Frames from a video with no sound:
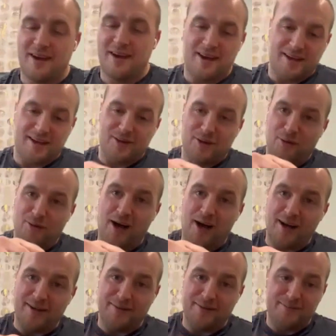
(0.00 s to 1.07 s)
and it looked
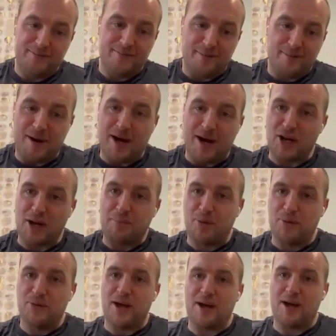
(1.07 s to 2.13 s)
like Mash
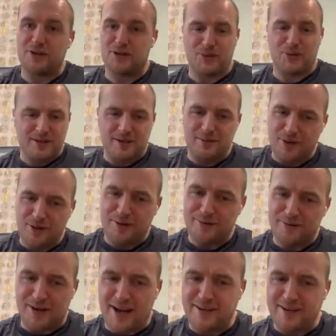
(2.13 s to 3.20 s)
Appledash. So he'd come
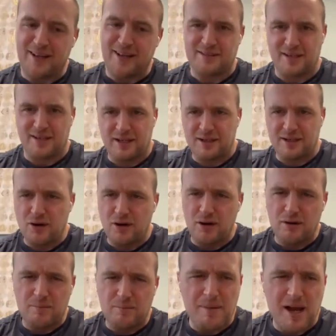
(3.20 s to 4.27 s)
over, analyse it, and he'd
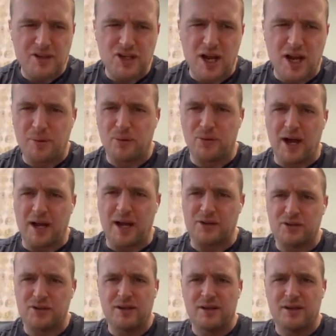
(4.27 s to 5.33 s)
go, Mash
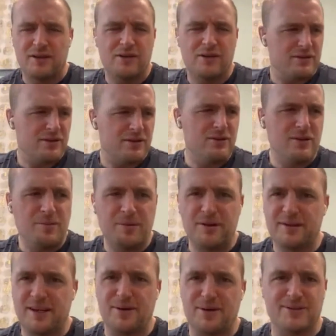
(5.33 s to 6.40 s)
Appledash? Who the
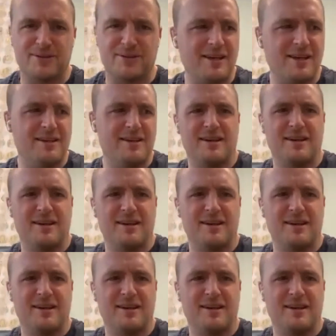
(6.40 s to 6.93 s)
bloody hell's he?